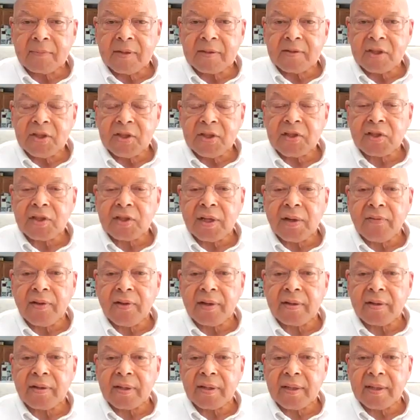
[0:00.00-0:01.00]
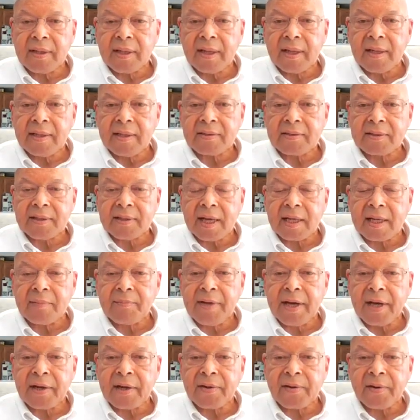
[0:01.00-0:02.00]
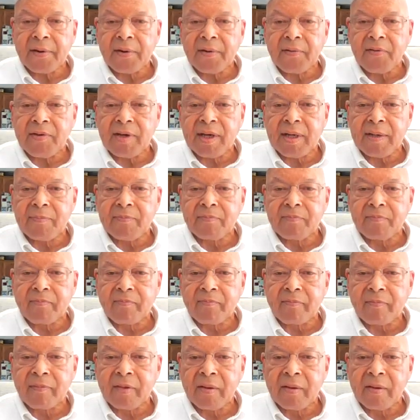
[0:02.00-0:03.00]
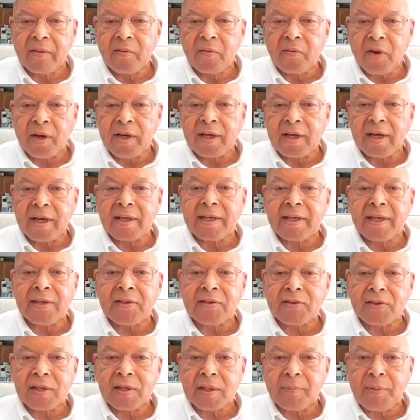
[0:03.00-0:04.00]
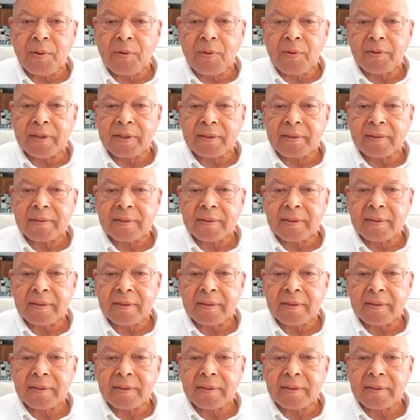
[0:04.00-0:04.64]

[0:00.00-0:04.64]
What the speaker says: should say that it's not a matter of running against an opponent.